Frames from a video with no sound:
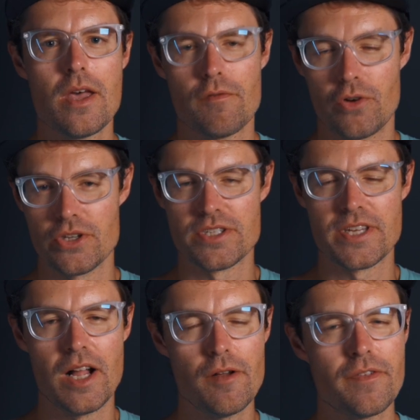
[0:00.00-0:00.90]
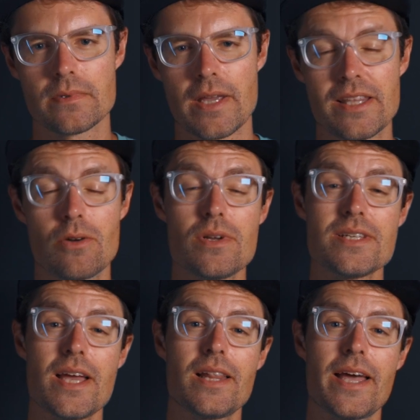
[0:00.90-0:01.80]
for yourself. And the
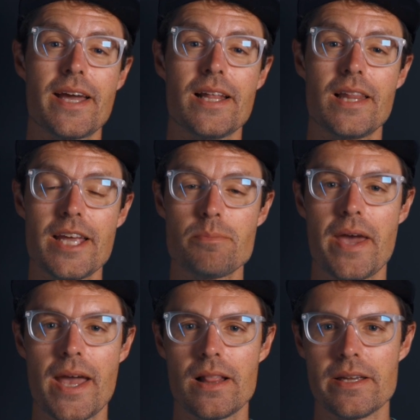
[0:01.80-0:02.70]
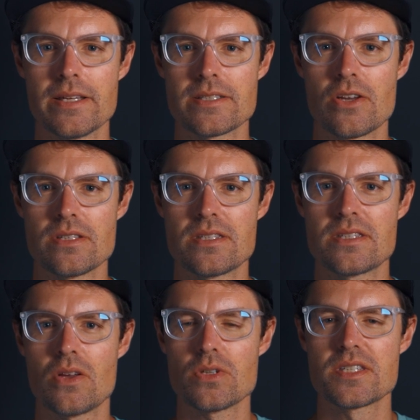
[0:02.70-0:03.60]
reason I like a light panel is because it's
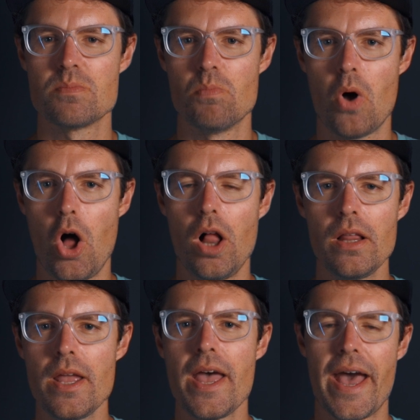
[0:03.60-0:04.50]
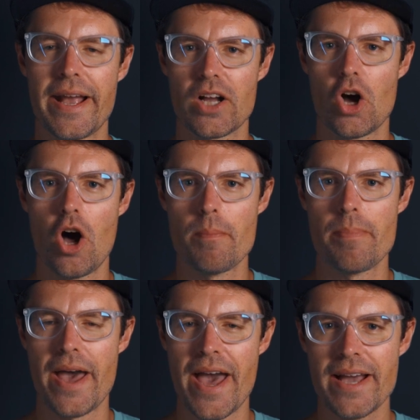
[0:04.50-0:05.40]
so small and
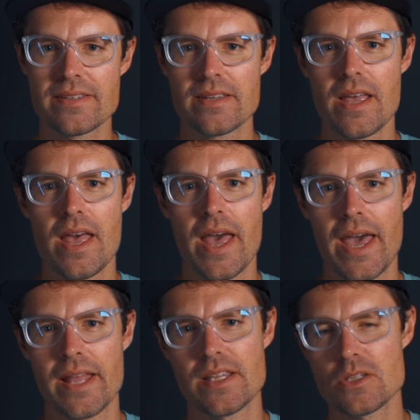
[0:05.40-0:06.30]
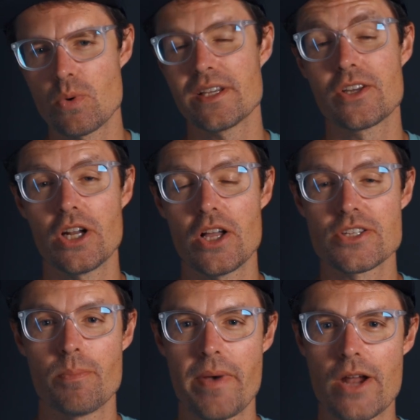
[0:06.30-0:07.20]
compact. And this one you can
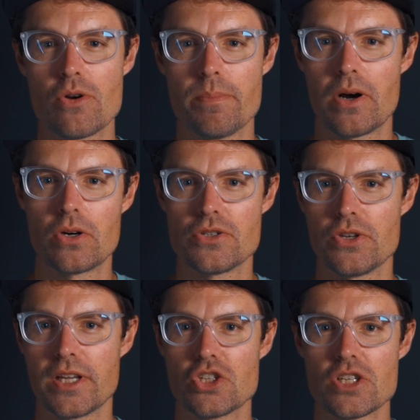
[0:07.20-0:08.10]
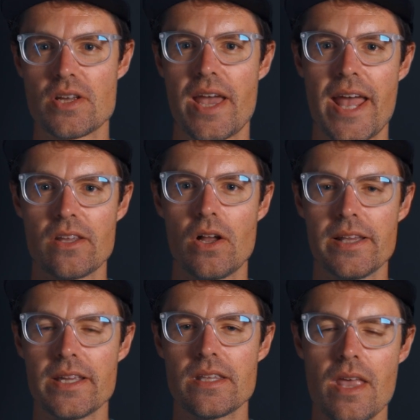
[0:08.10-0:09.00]
also battery power, so you can just
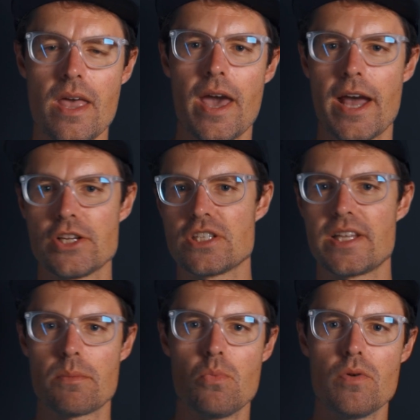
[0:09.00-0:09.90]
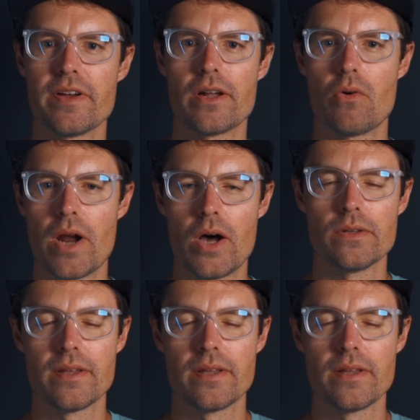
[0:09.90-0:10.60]
handheld it and just like move it around.